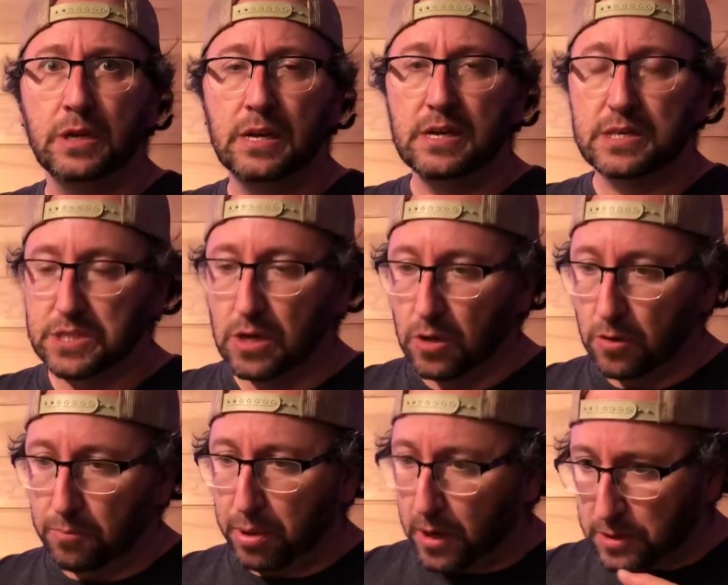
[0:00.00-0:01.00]
So
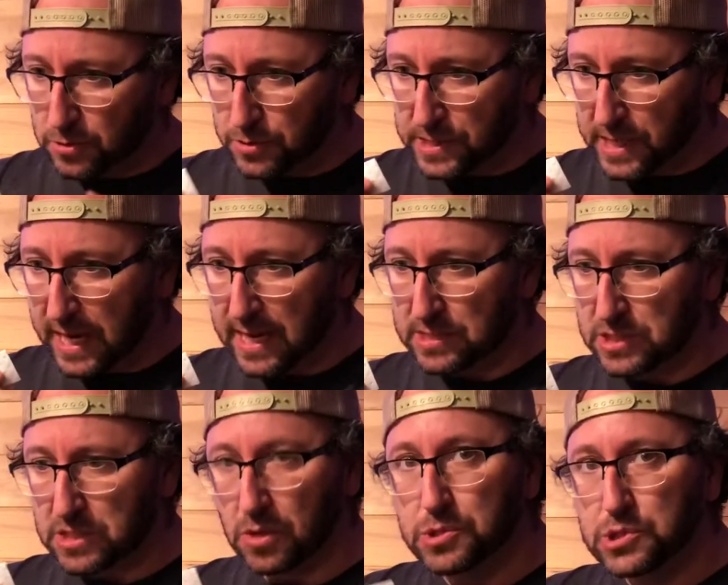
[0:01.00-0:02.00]
particles can't just
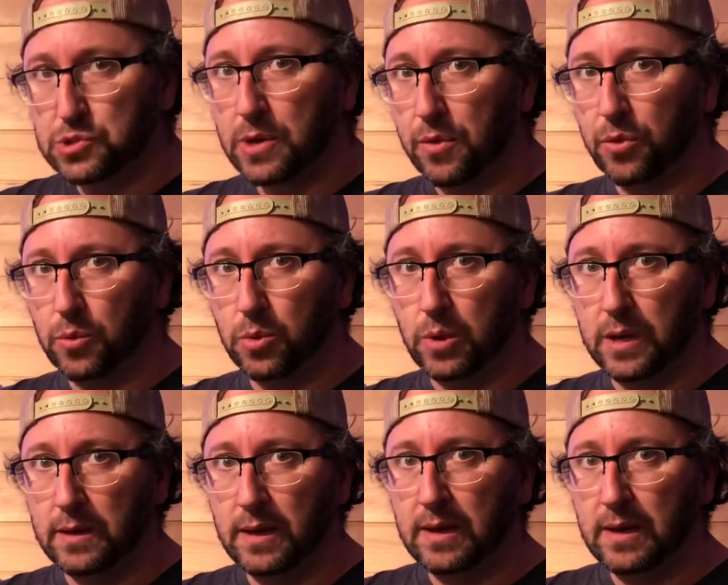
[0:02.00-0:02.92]
go straight through it.